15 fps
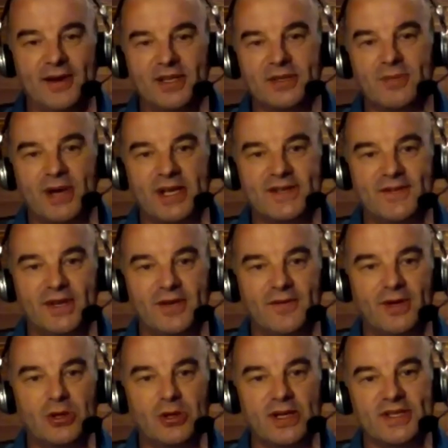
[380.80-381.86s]
about expressive
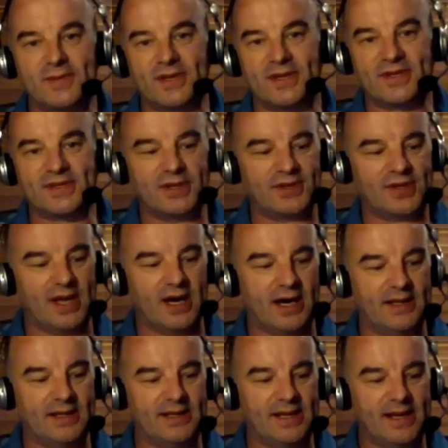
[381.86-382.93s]
individualism is that the
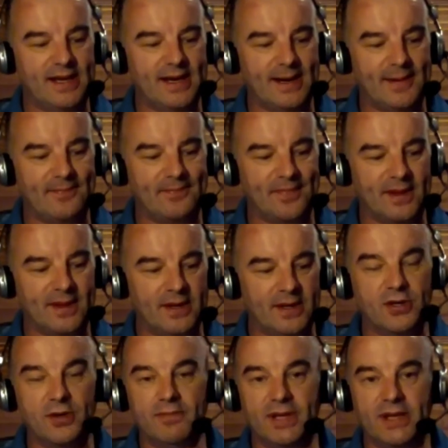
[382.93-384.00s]
idea
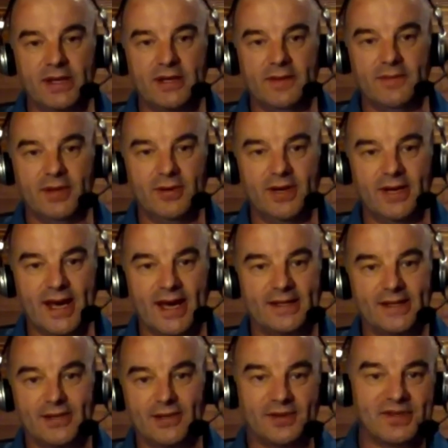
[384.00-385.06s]
can be
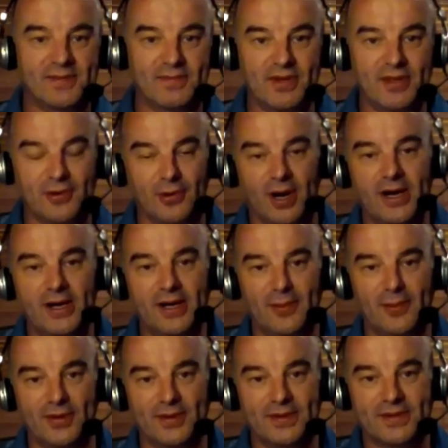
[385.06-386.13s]
communicated not simply through
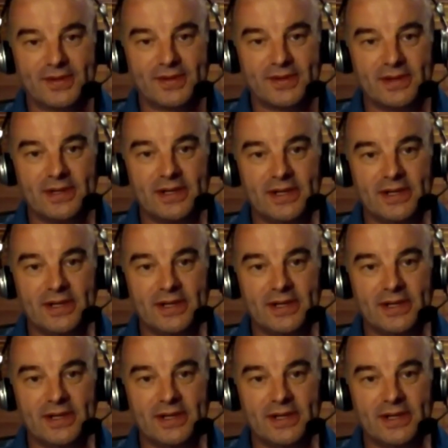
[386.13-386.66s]
arguments,